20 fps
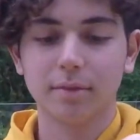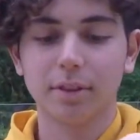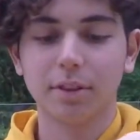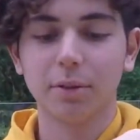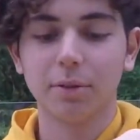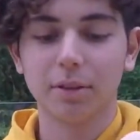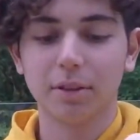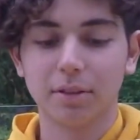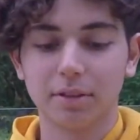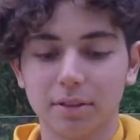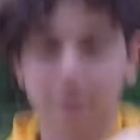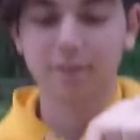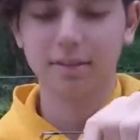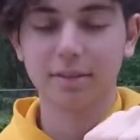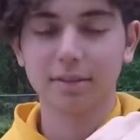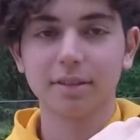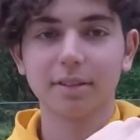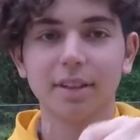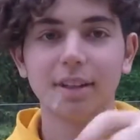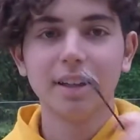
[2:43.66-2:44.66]
No, we don't.
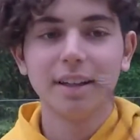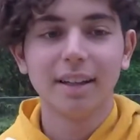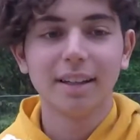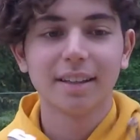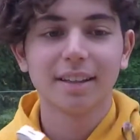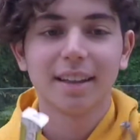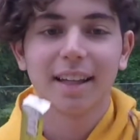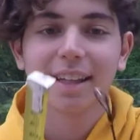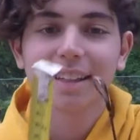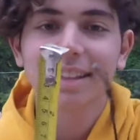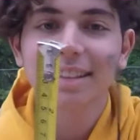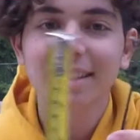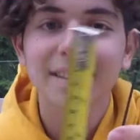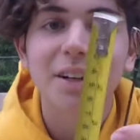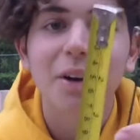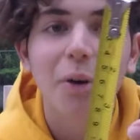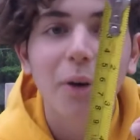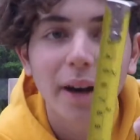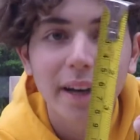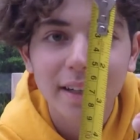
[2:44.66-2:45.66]
Like, this is
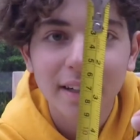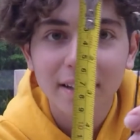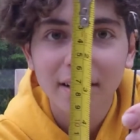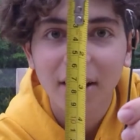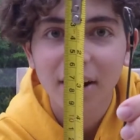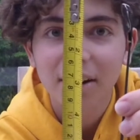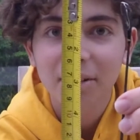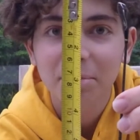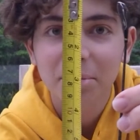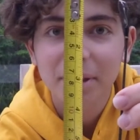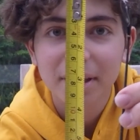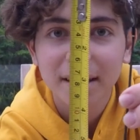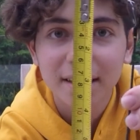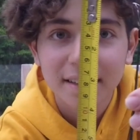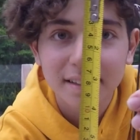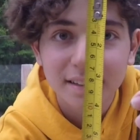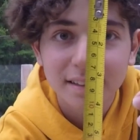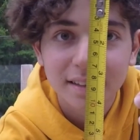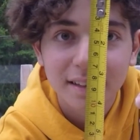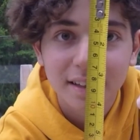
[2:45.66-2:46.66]
quite a long
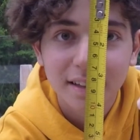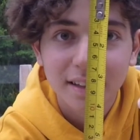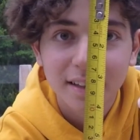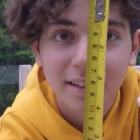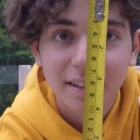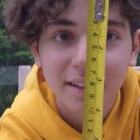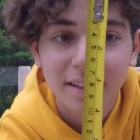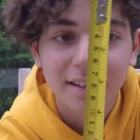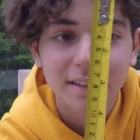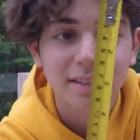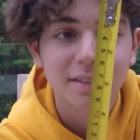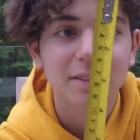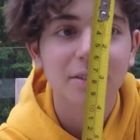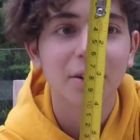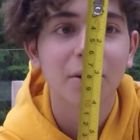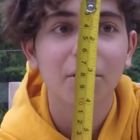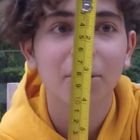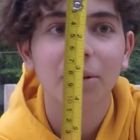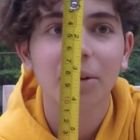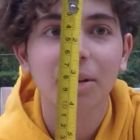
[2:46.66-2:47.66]
piece.
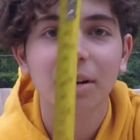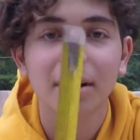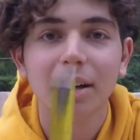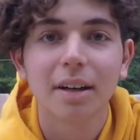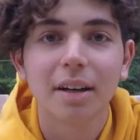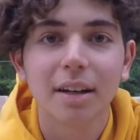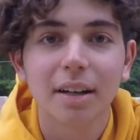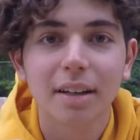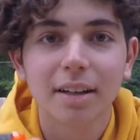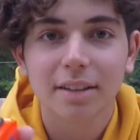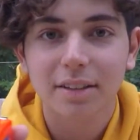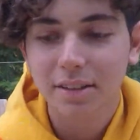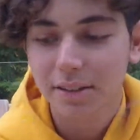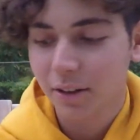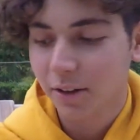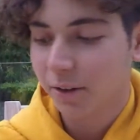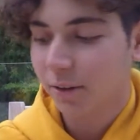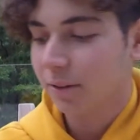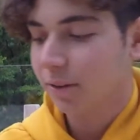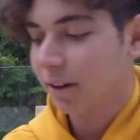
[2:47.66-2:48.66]
So, you
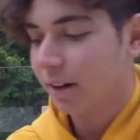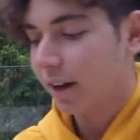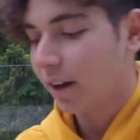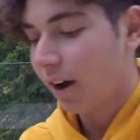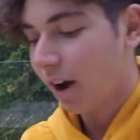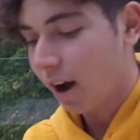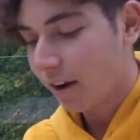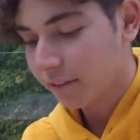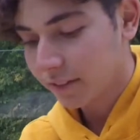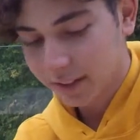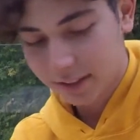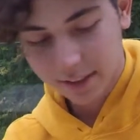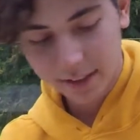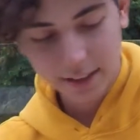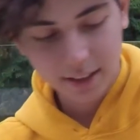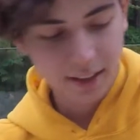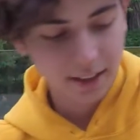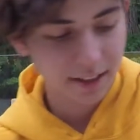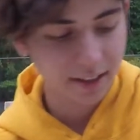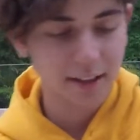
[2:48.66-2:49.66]
know,
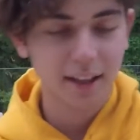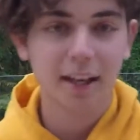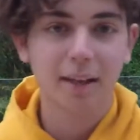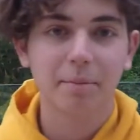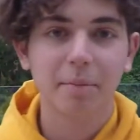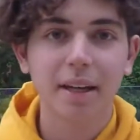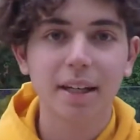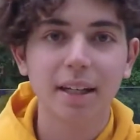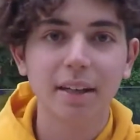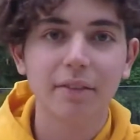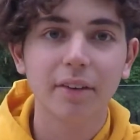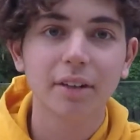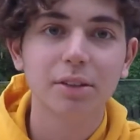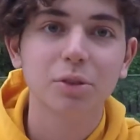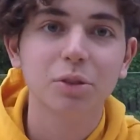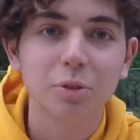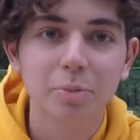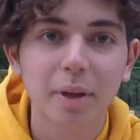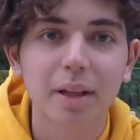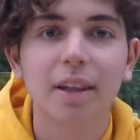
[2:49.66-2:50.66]
obviously, like many of us
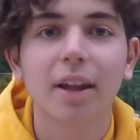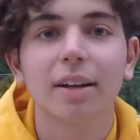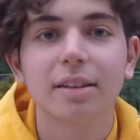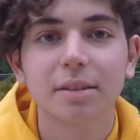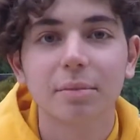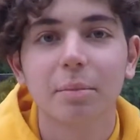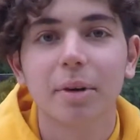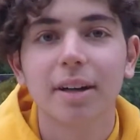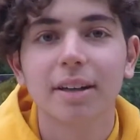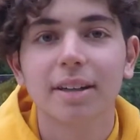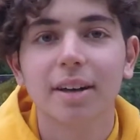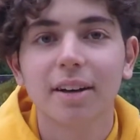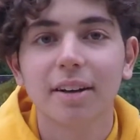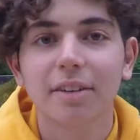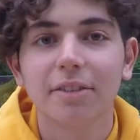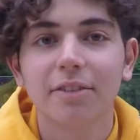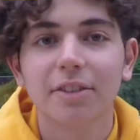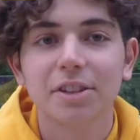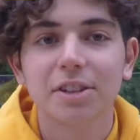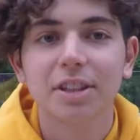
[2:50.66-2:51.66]
who spend lots of money on
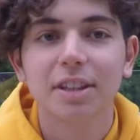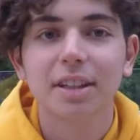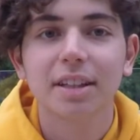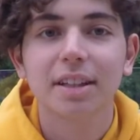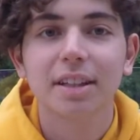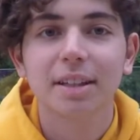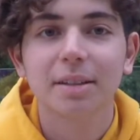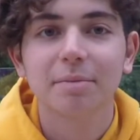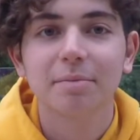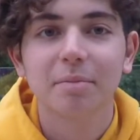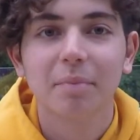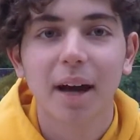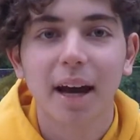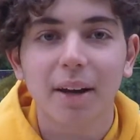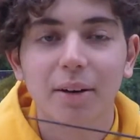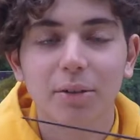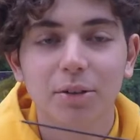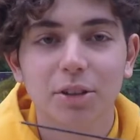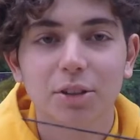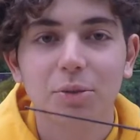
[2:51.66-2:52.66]
our fishing gear, I
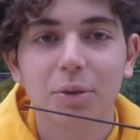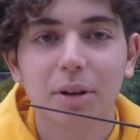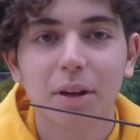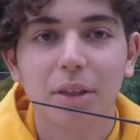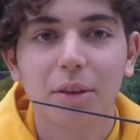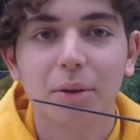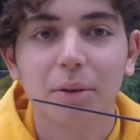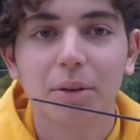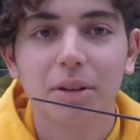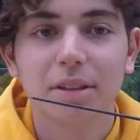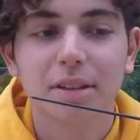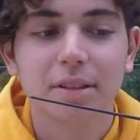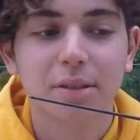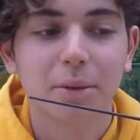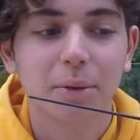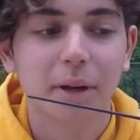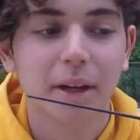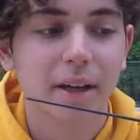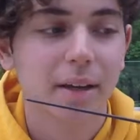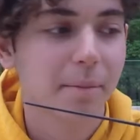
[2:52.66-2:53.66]
don't just want to throw this
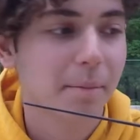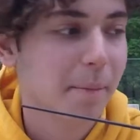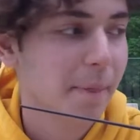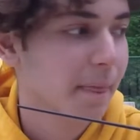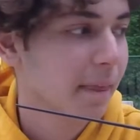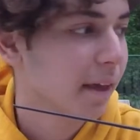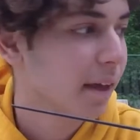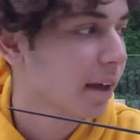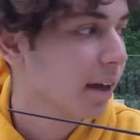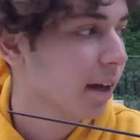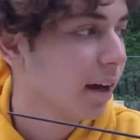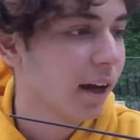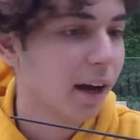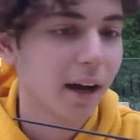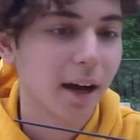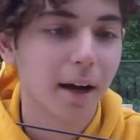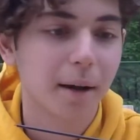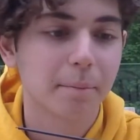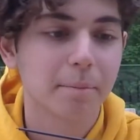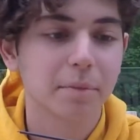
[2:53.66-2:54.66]
away.
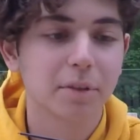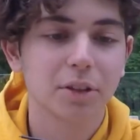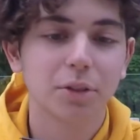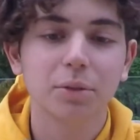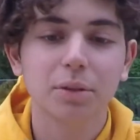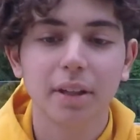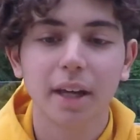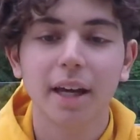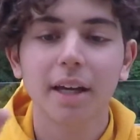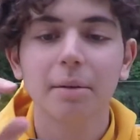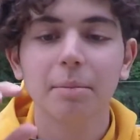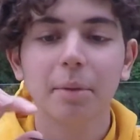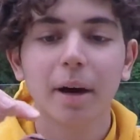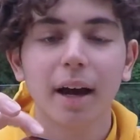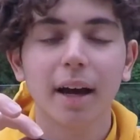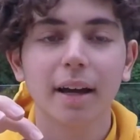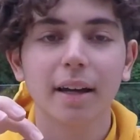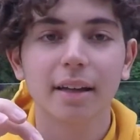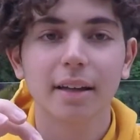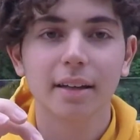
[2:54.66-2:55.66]
You can
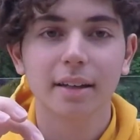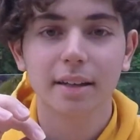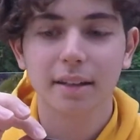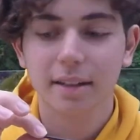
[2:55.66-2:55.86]
buy